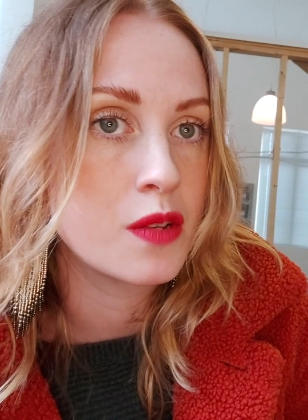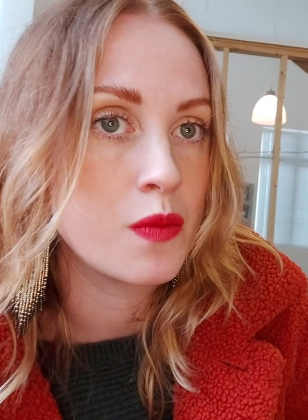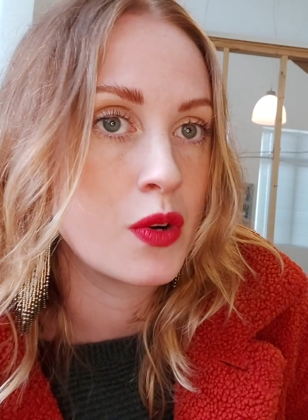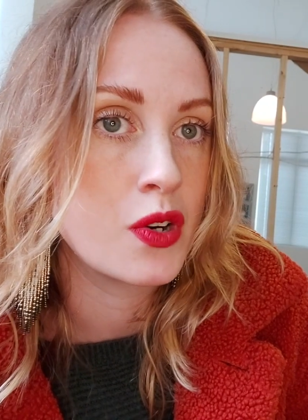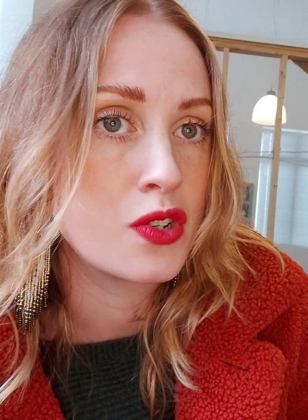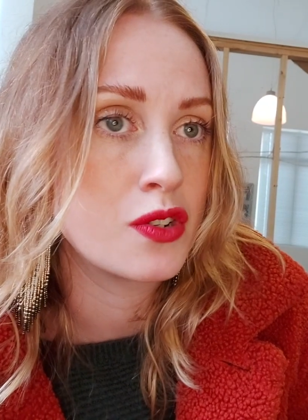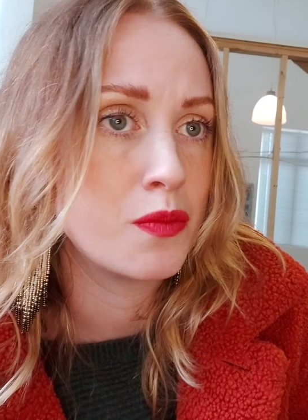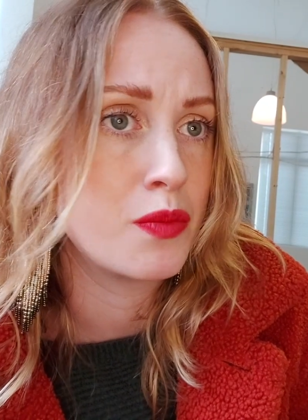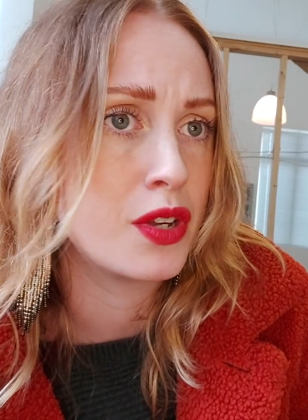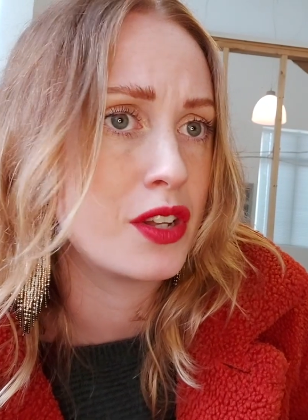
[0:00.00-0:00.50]

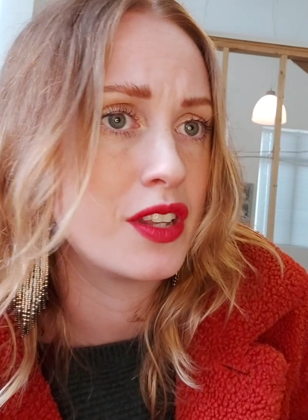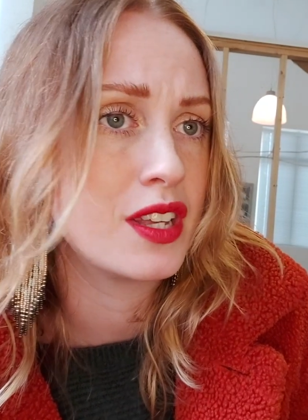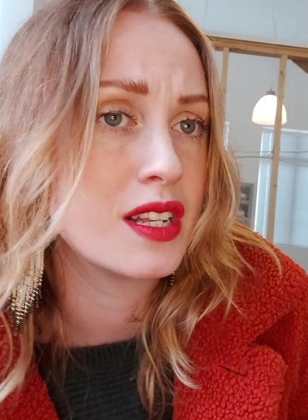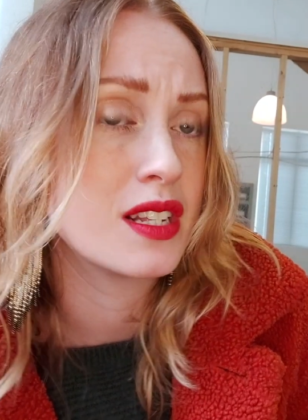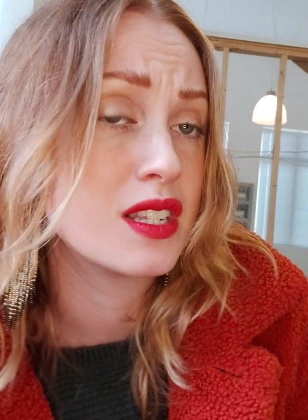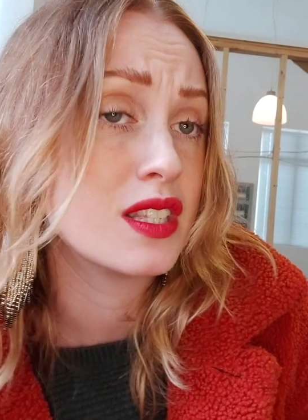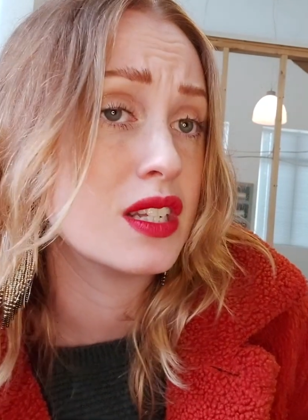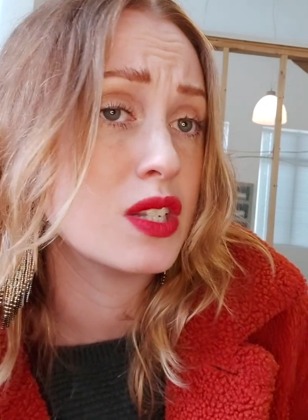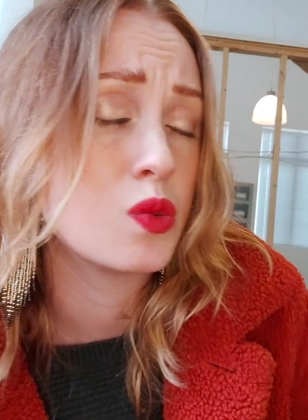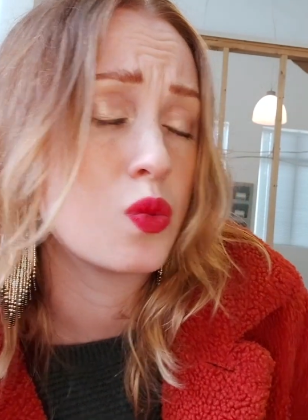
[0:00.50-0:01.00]
commercial
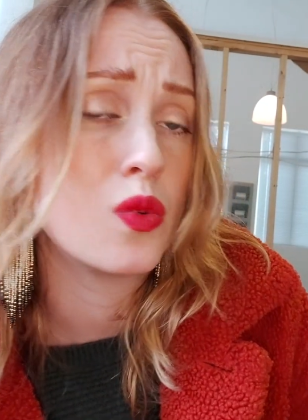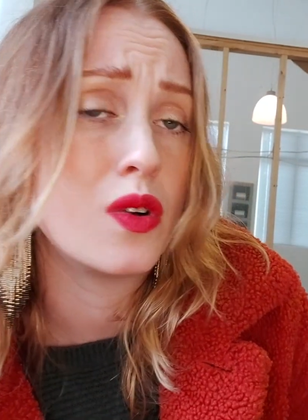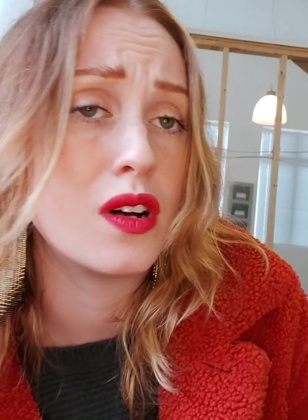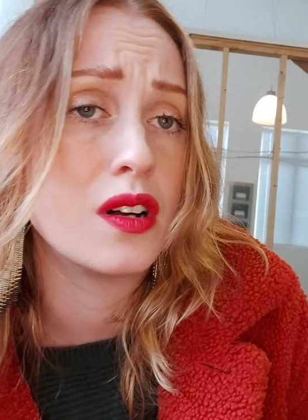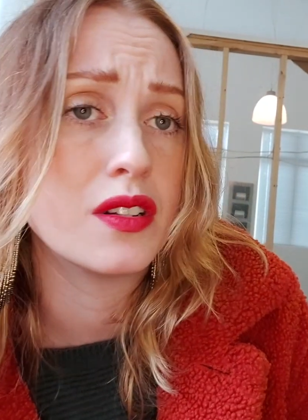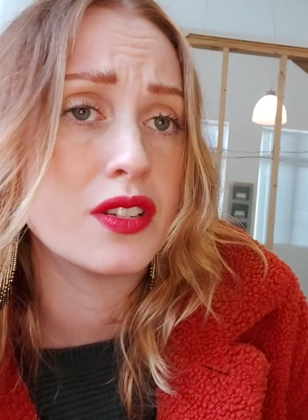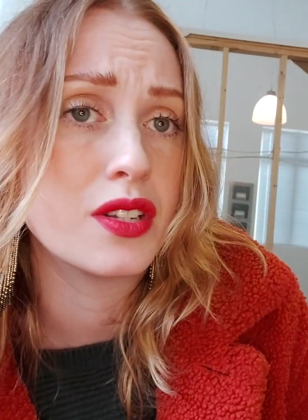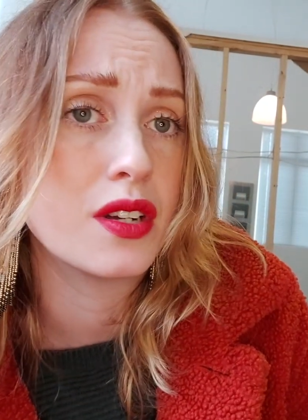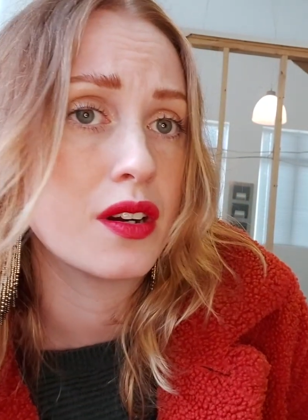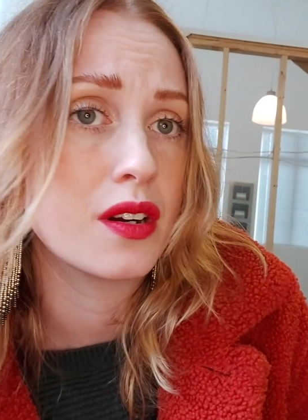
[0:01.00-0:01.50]
buildings, these
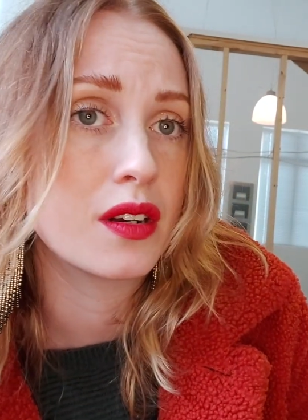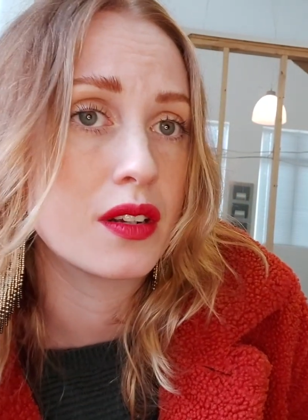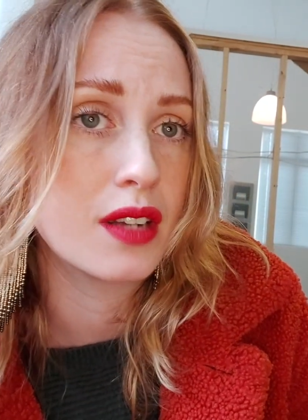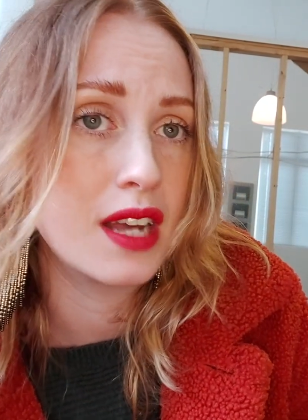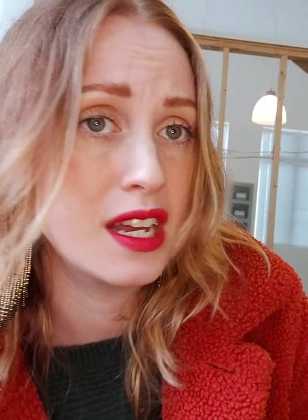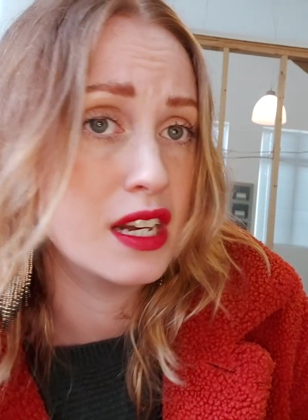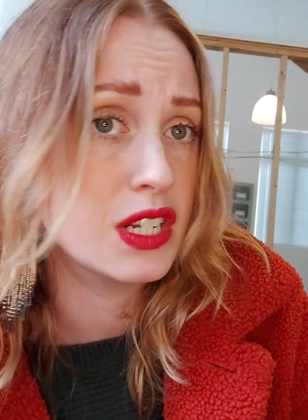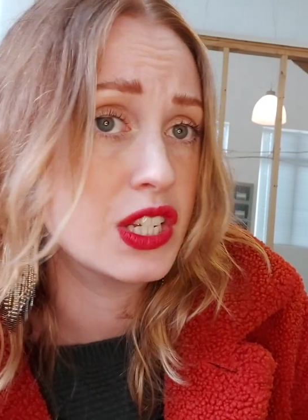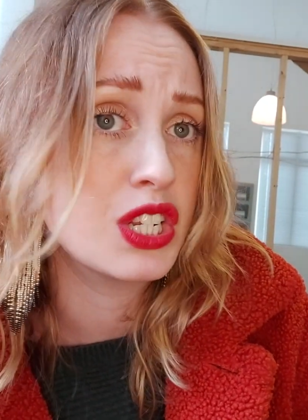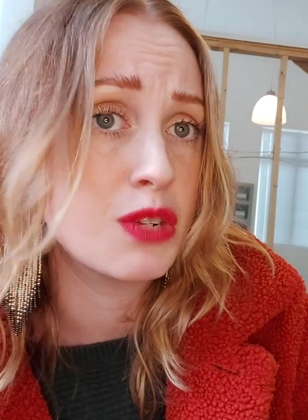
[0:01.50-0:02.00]
walls are
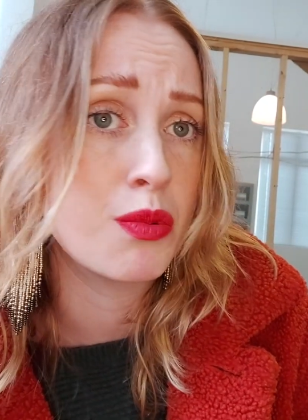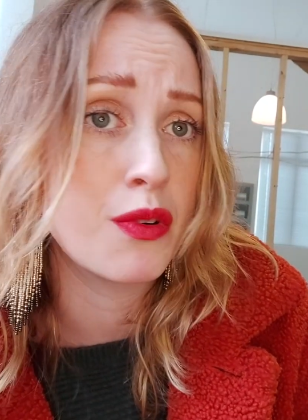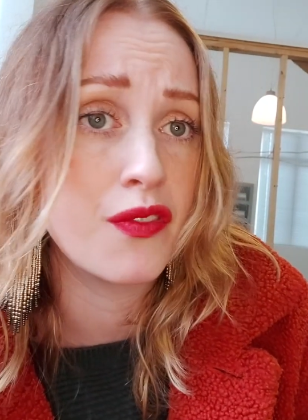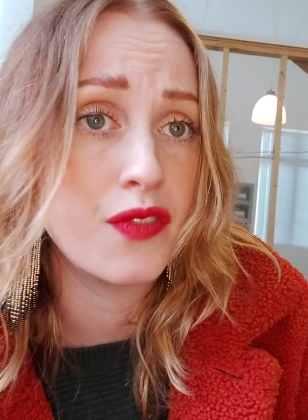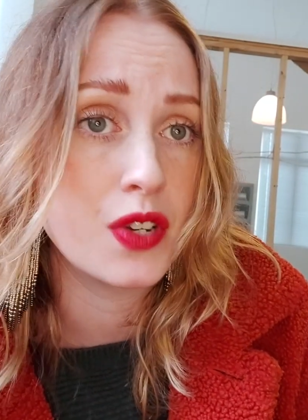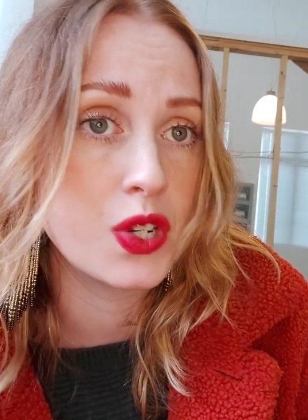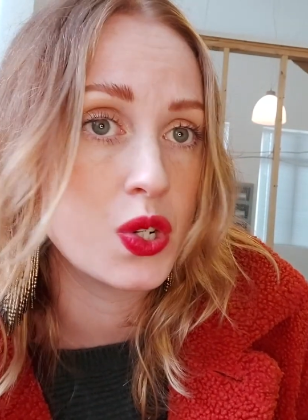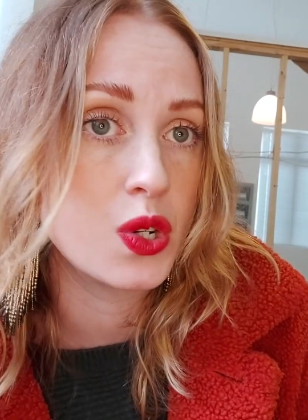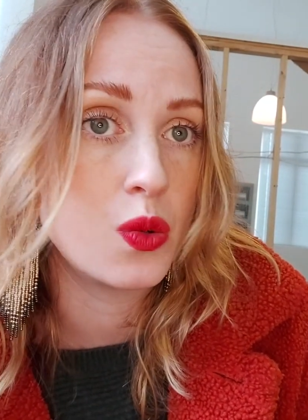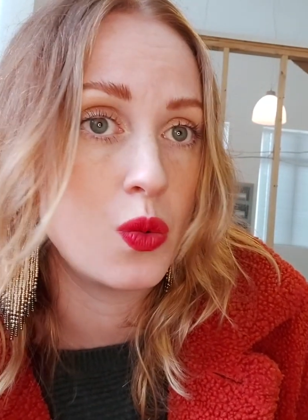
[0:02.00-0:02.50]
kind of
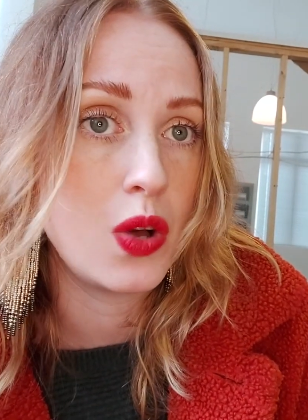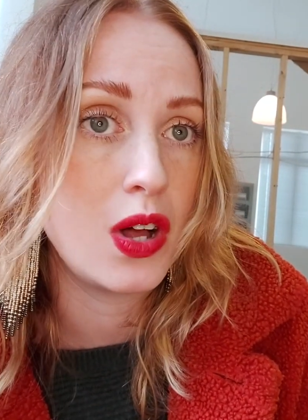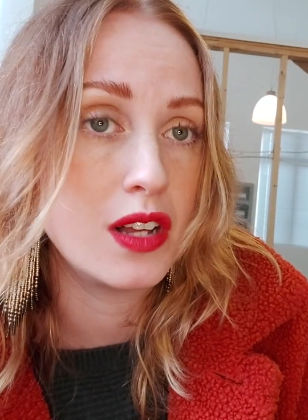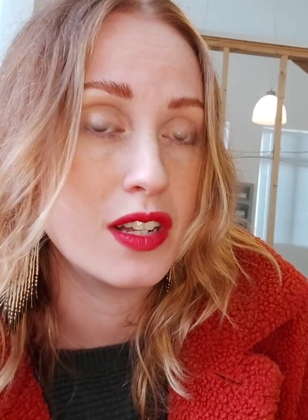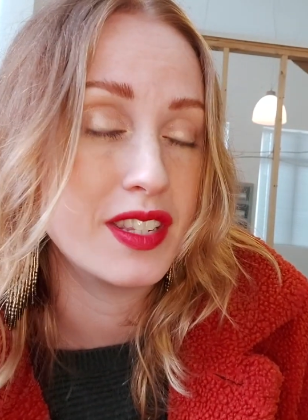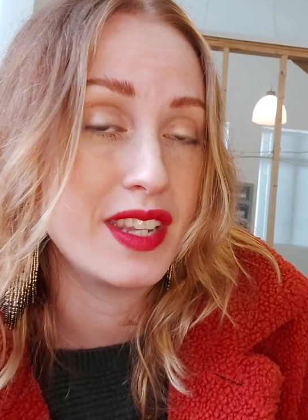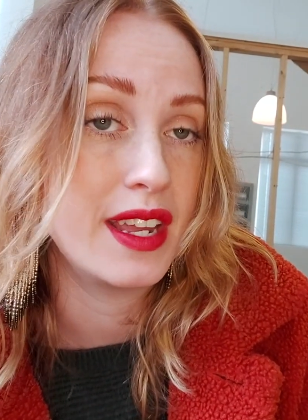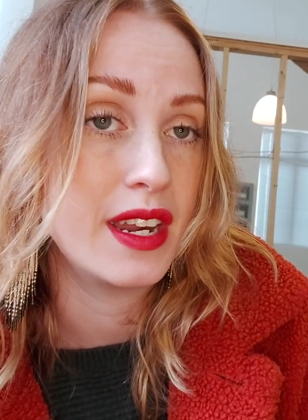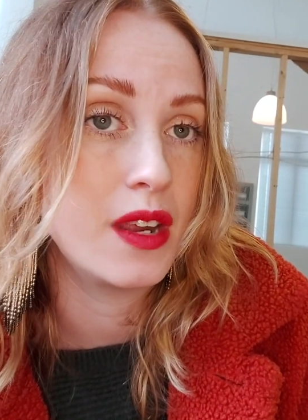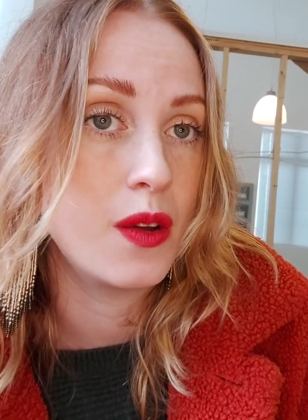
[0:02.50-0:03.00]
superficial
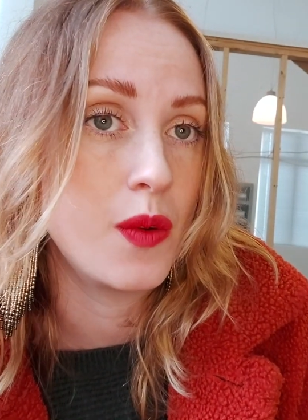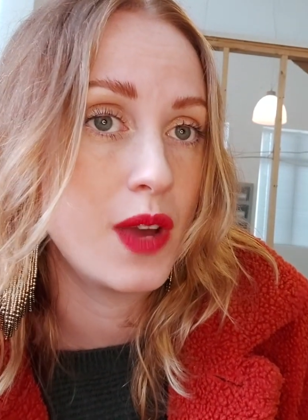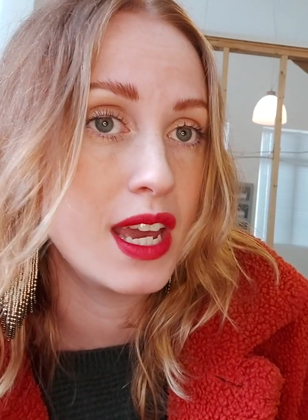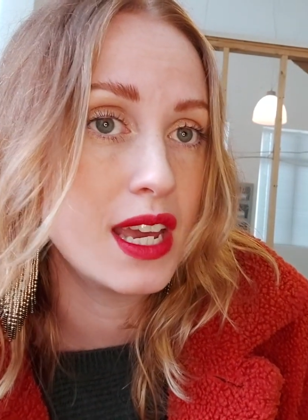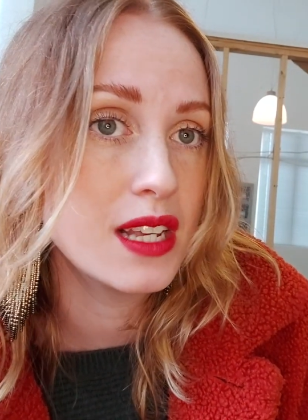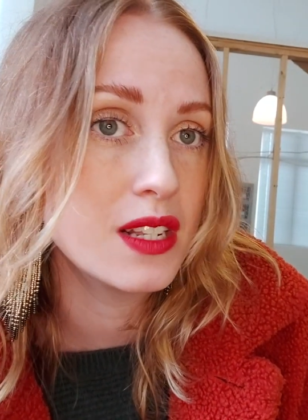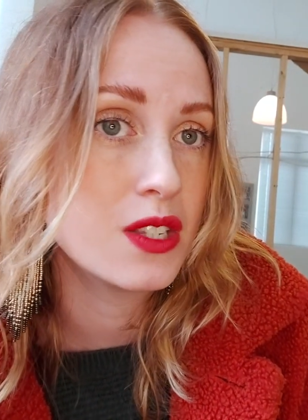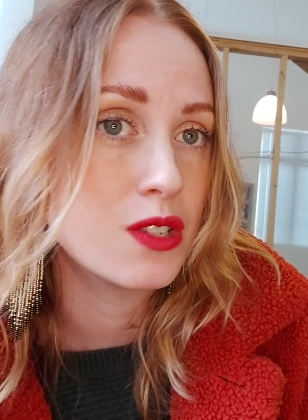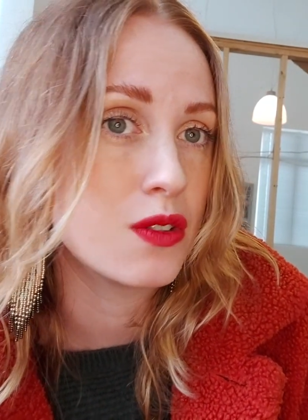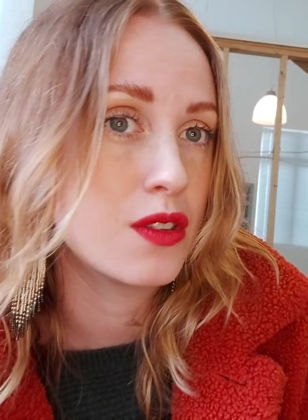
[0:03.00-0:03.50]
walls
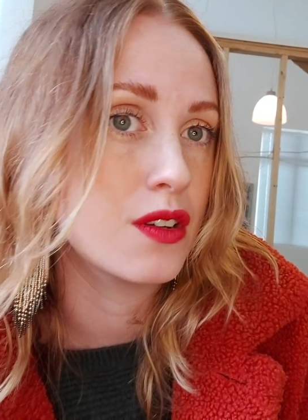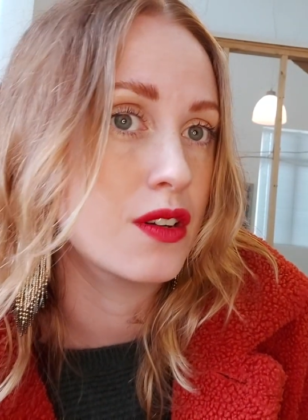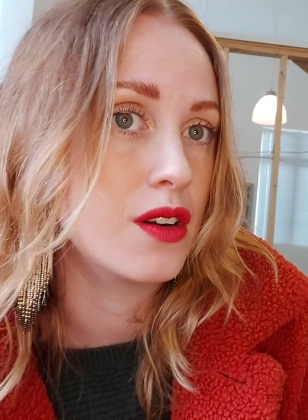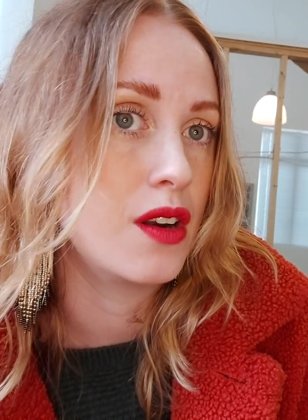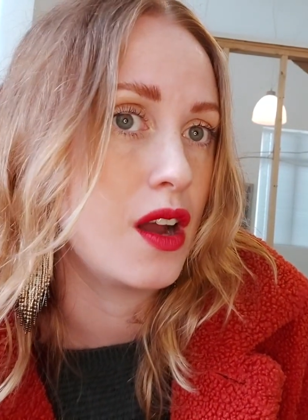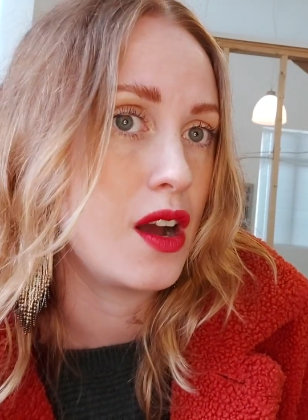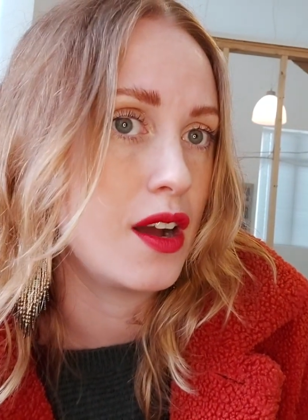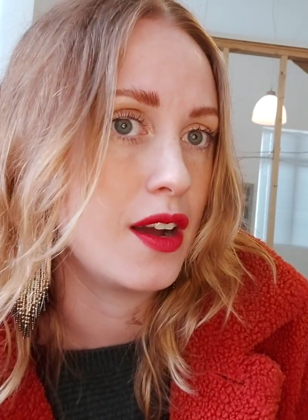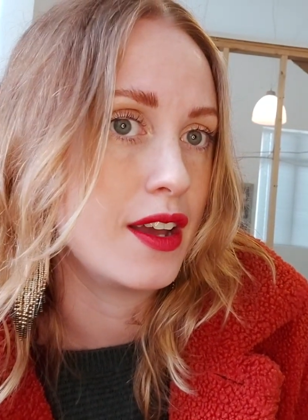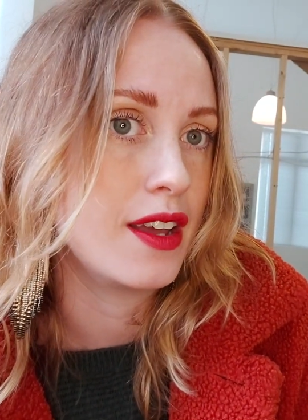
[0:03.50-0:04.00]
anyway, so they're
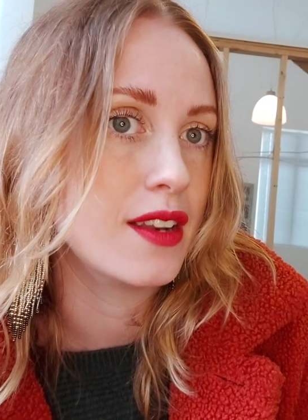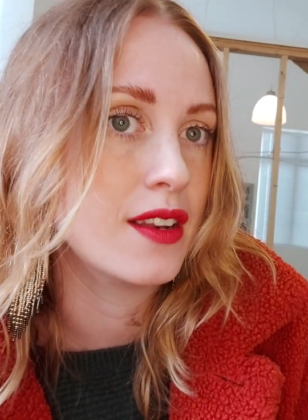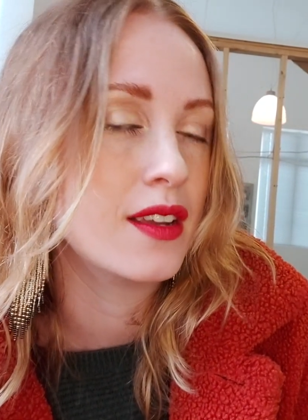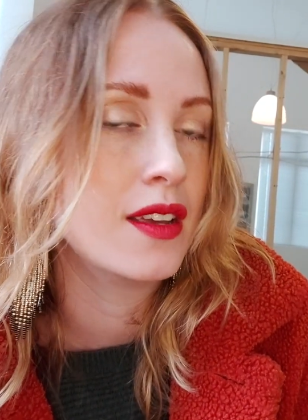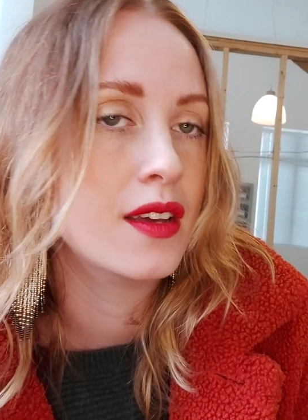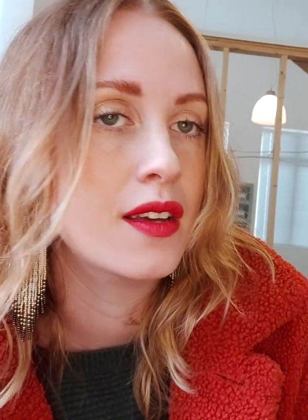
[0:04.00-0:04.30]
not,